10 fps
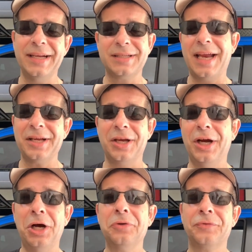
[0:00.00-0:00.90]
It's not going
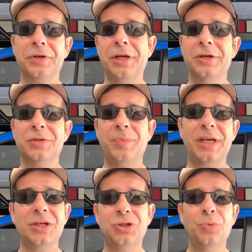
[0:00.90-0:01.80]
to hunt for gears
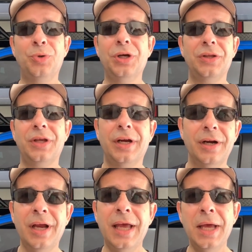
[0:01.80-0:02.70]
because you put it there.